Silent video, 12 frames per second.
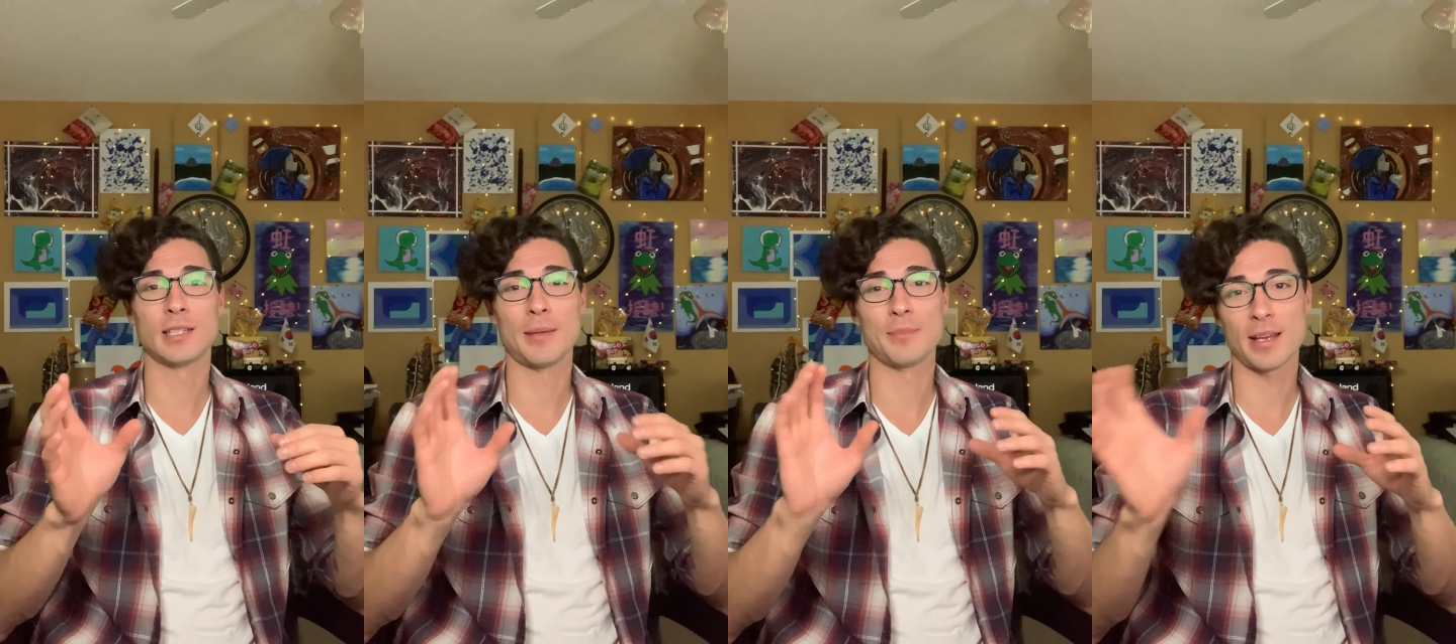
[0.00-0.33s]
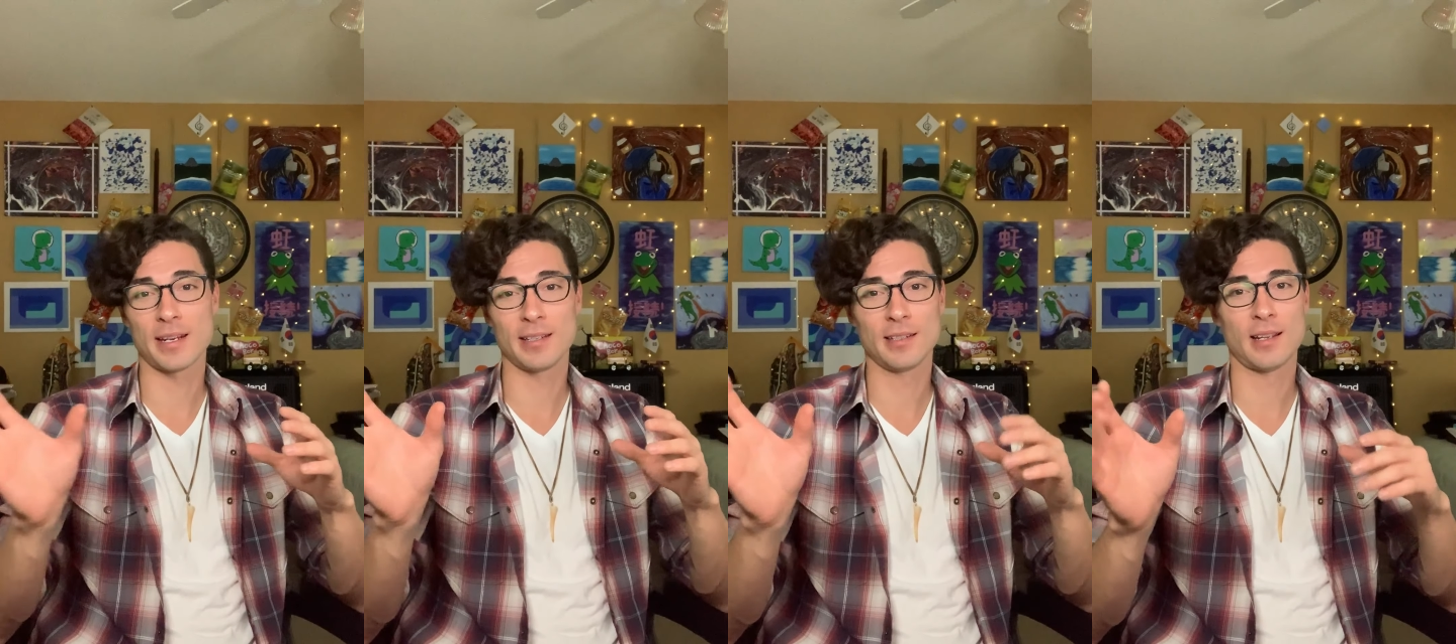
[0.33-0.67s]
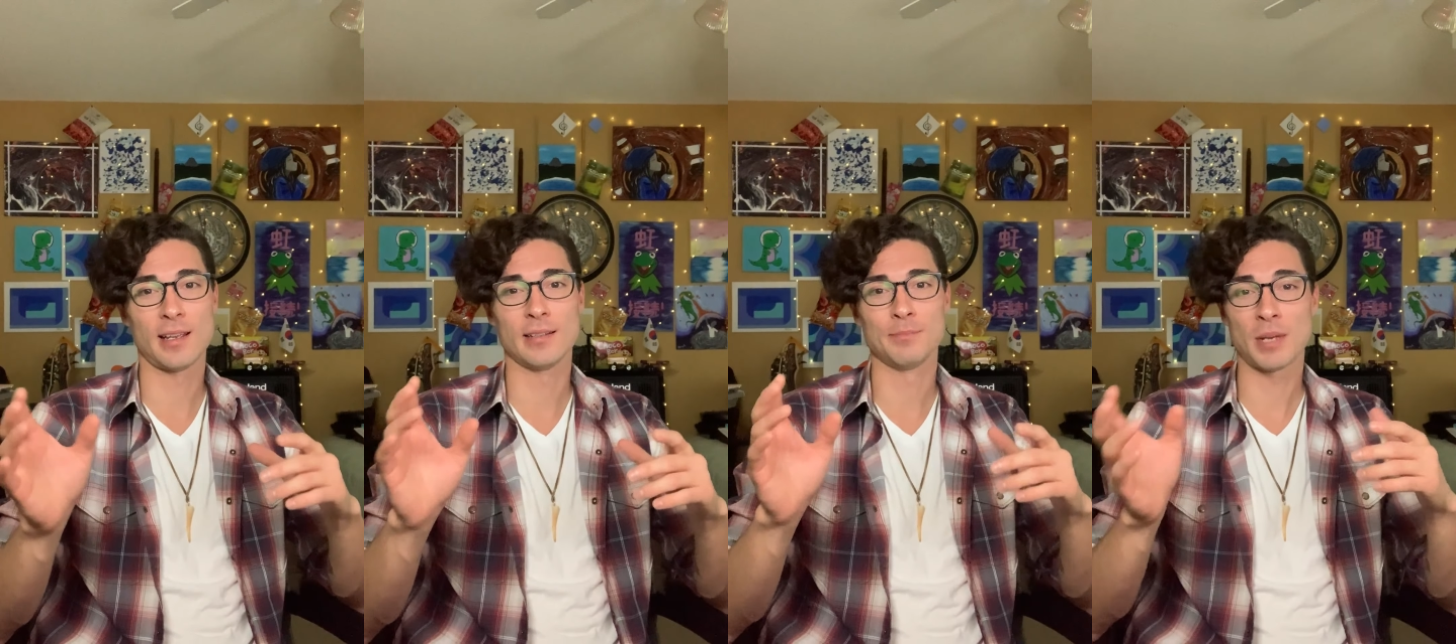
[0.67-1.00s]
type that in,
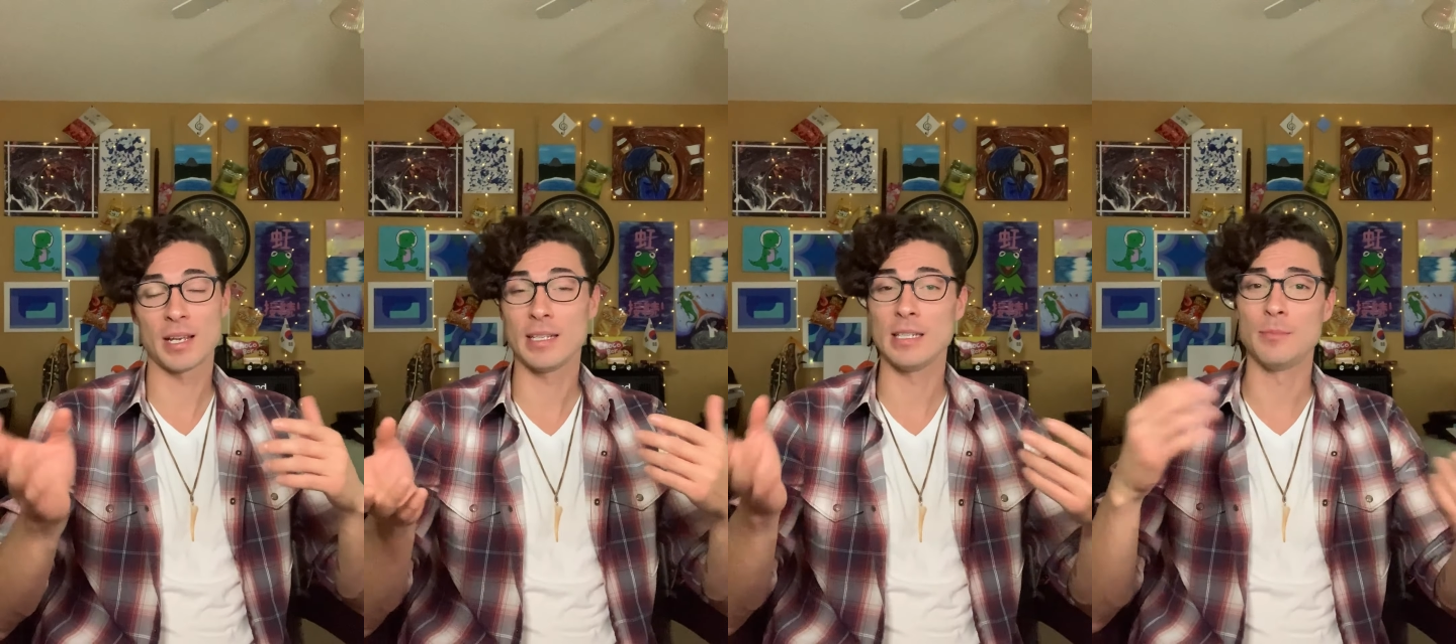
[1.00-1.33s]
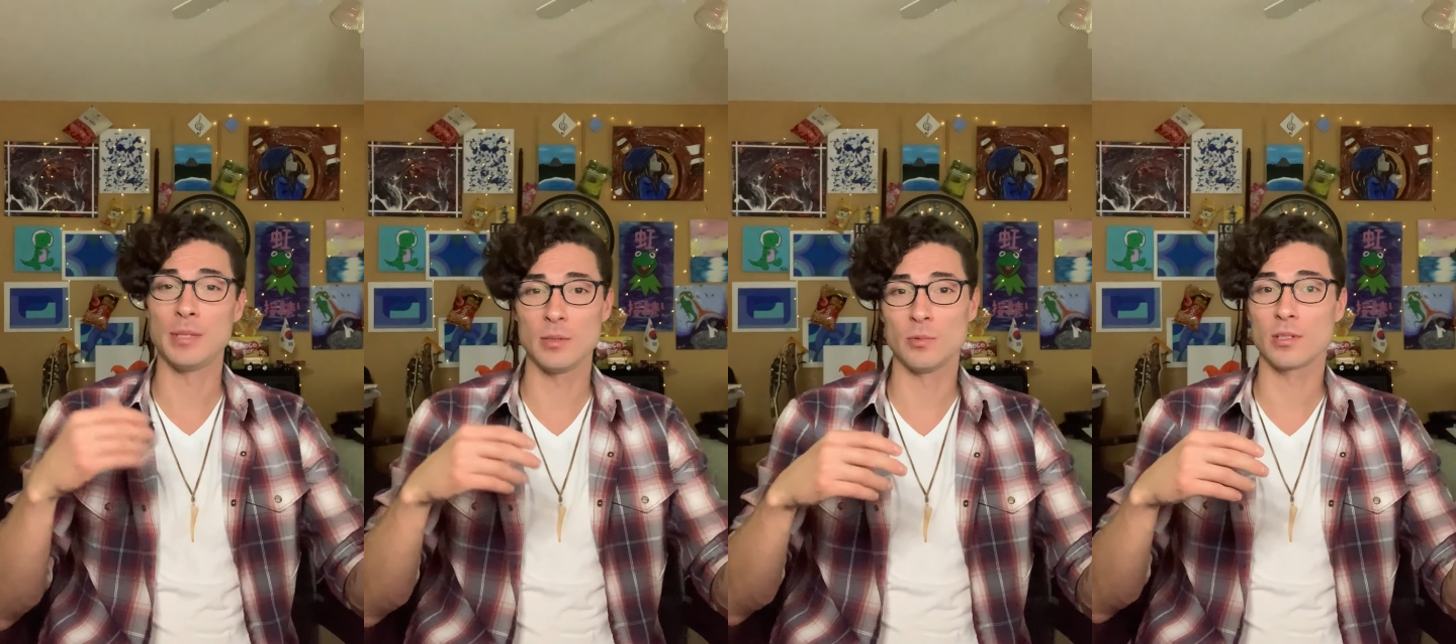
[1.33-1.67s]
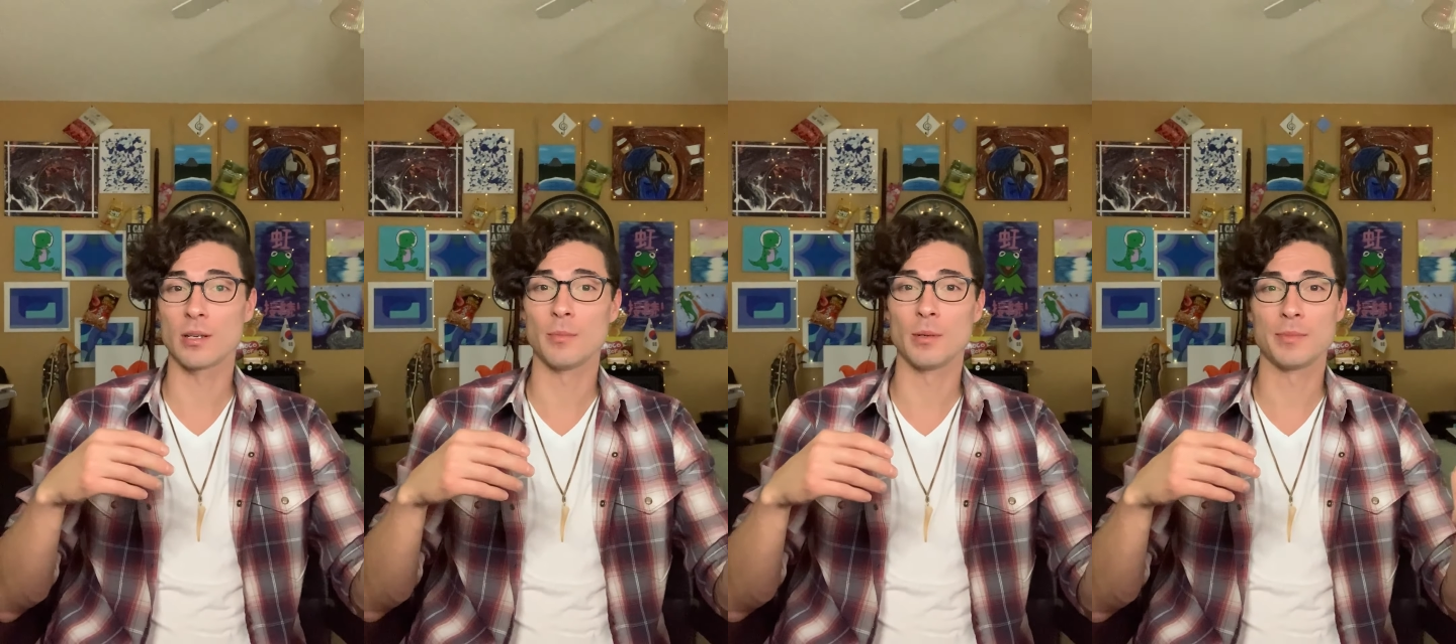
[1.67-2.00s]
and my EP will
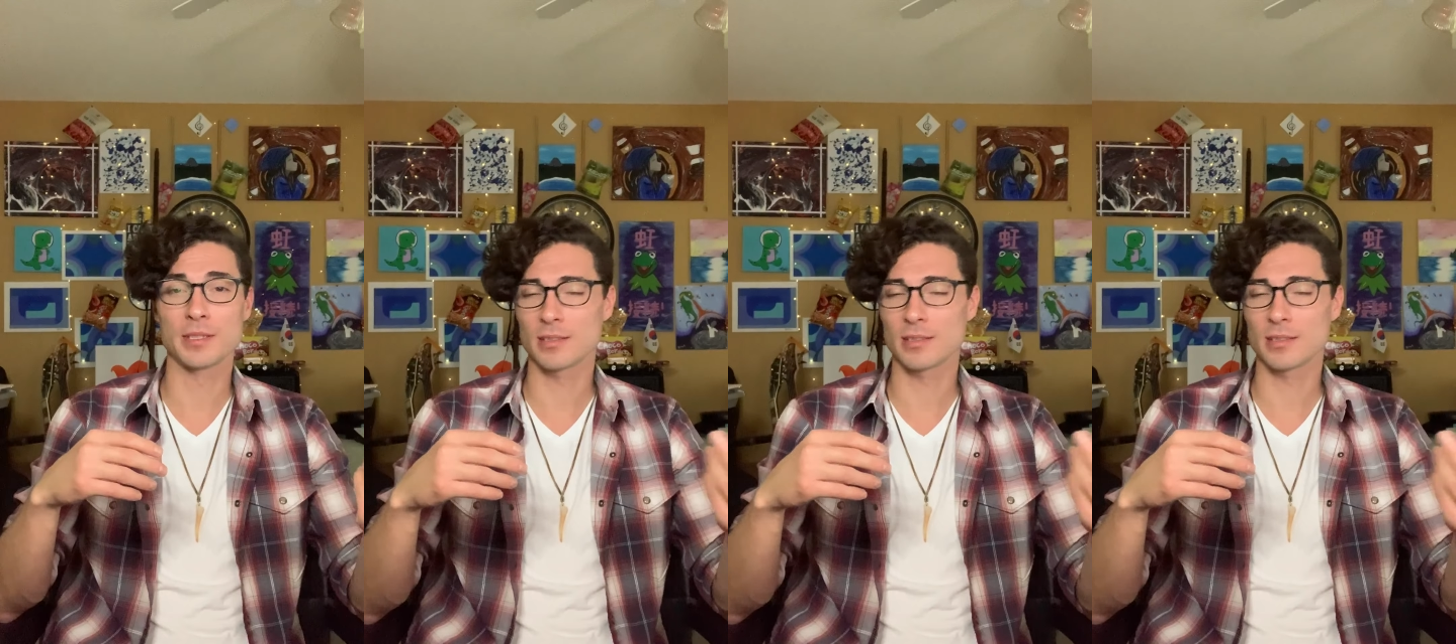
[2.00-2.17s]
come up.